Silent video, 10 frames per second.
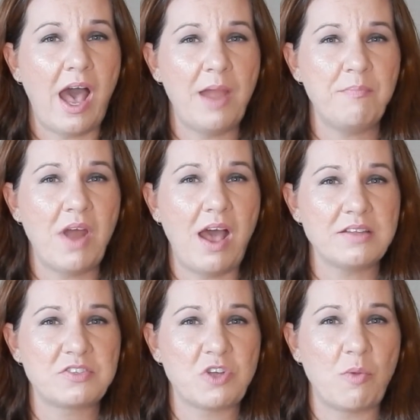I'm
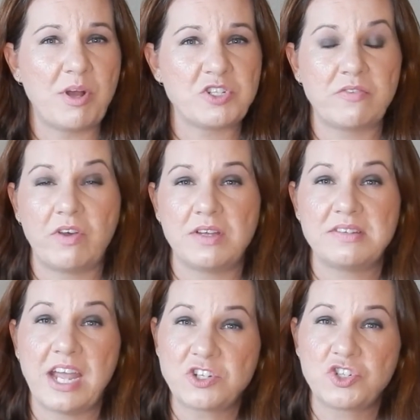not so much of a
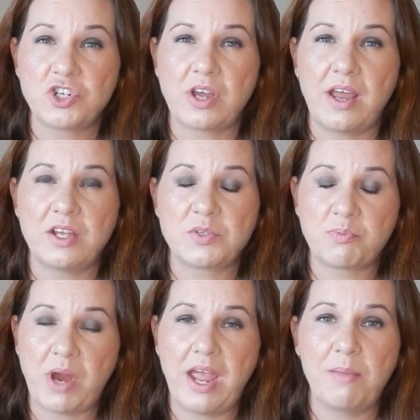texture kind of
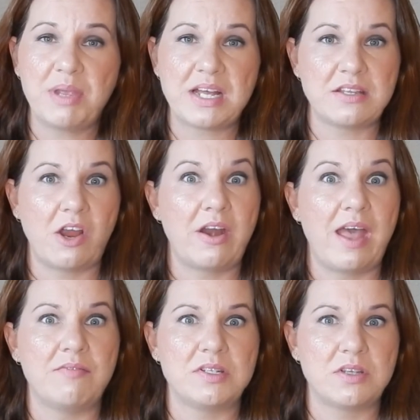spray because I already
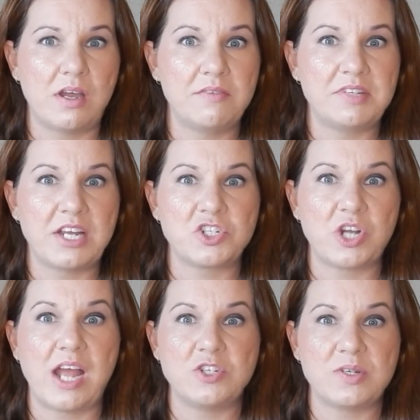have a ton of
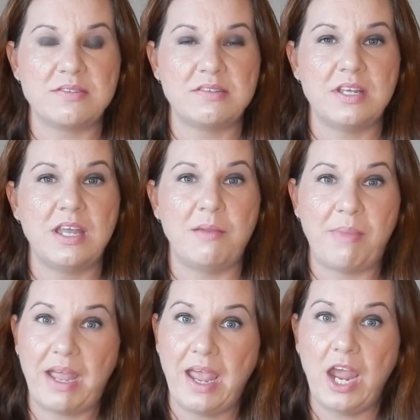texture, as you can see in
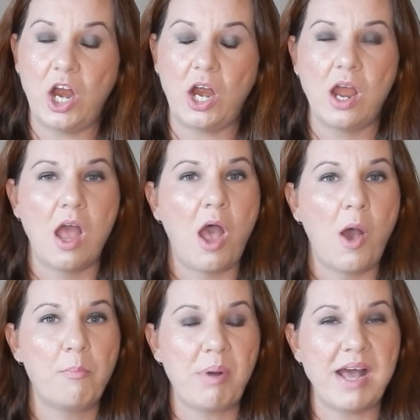my hair.
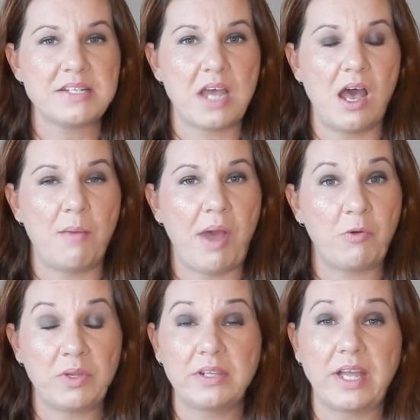But um, I
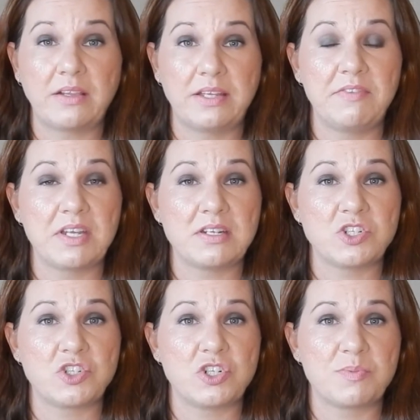really like leave-in
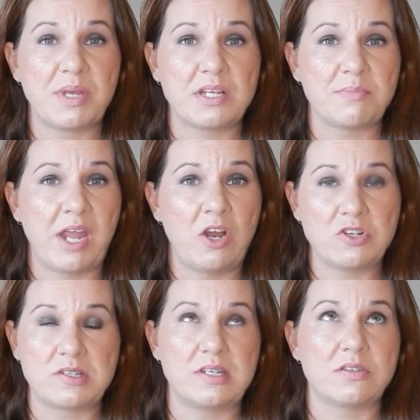conditioners because my
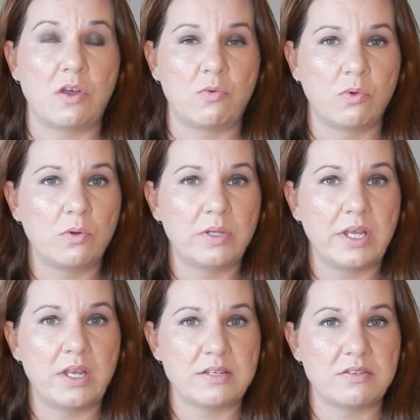hair just gets
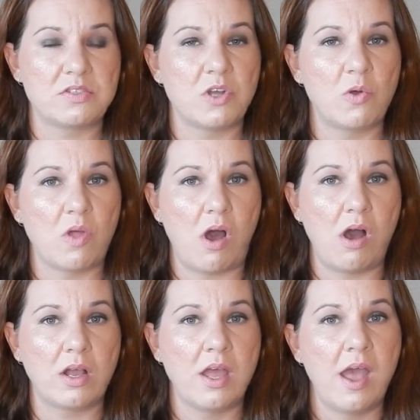unruly because it's so
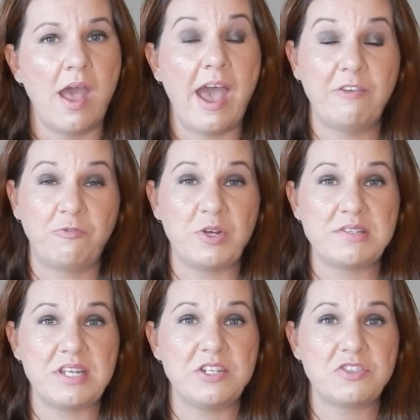long and
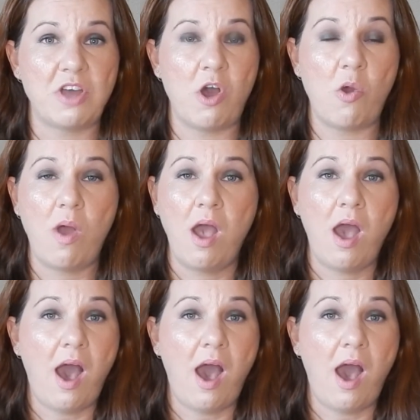frizzy. So